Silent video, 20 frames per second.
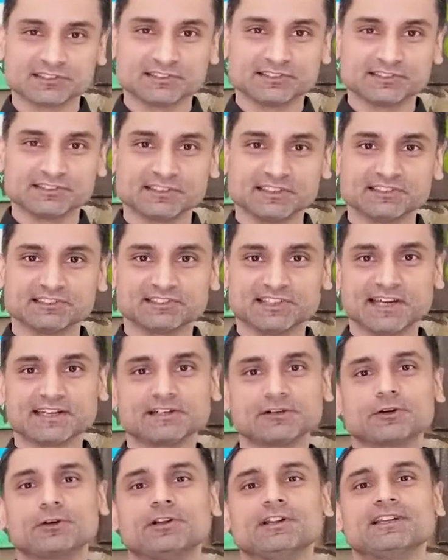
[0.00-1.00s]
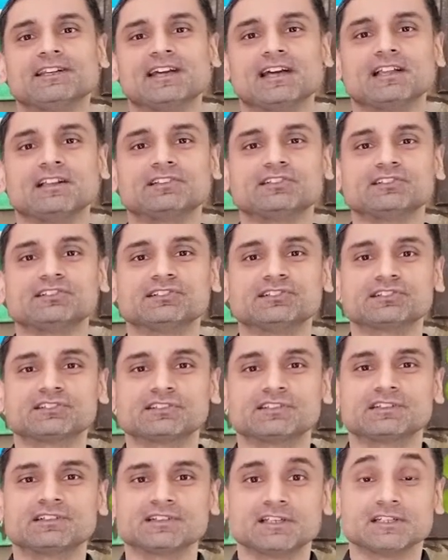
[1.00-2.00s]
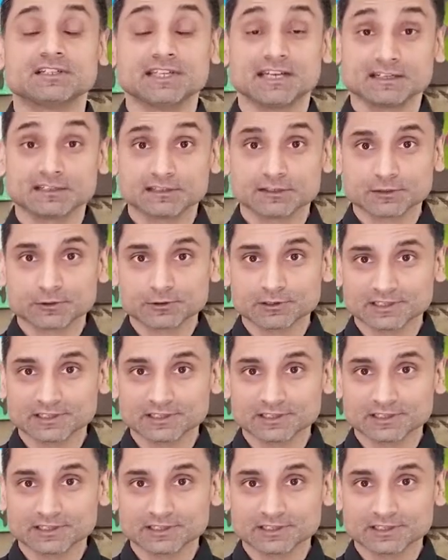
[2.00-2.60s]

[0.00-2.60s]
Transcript: is technical analysis. Technical